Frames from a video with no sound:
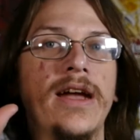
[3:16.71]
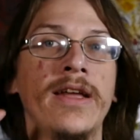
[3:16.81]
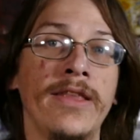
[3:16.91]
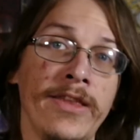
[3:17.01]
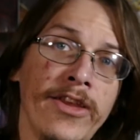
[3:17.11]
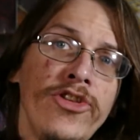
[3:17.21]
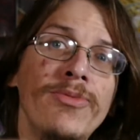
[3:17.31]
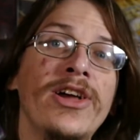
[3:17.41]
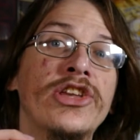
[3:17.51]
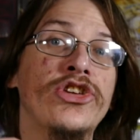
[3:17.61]
In the
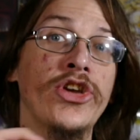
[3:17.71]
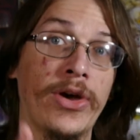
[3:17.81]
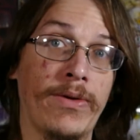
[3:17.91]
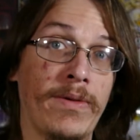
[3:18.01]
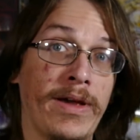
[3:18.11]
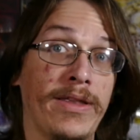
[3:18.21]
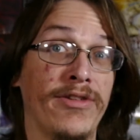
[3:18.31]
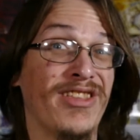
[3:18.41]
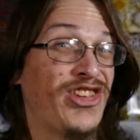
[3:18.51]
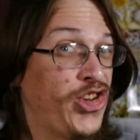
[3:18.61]
Digimon show, there
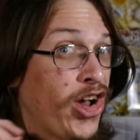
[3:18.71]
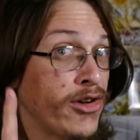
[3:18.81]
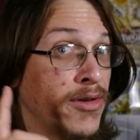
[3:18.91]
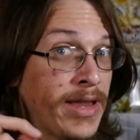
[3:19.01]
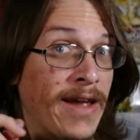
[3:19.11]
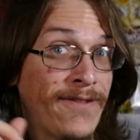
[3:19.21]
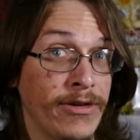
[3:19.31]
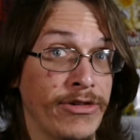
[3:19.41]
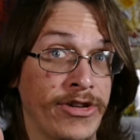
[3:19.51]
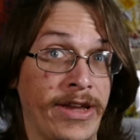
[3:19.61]
is Jagras
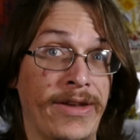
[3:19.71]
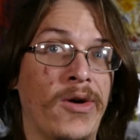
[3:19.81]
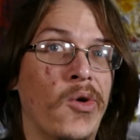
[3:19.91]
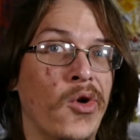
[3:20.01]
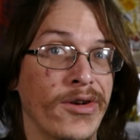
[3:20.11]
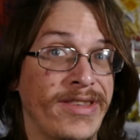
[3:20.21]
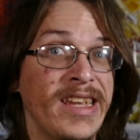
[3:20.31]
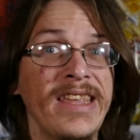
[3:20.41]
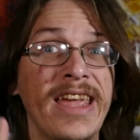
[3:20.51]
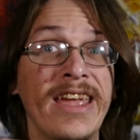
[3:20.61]
Evolution, or
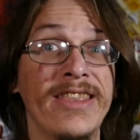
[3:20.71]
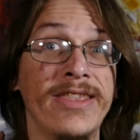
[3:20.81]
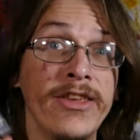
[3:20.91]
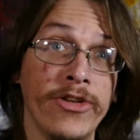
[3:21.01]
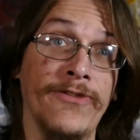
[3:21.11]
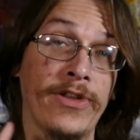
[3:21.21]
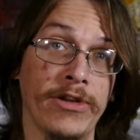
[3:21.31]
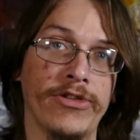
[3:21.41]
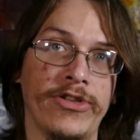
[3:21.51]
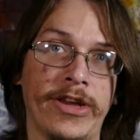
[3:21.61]
DNA
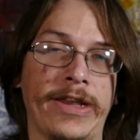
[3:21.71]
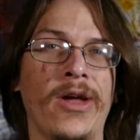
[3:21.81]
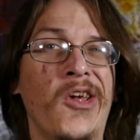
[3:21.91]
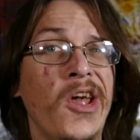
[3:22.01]
Digivolution,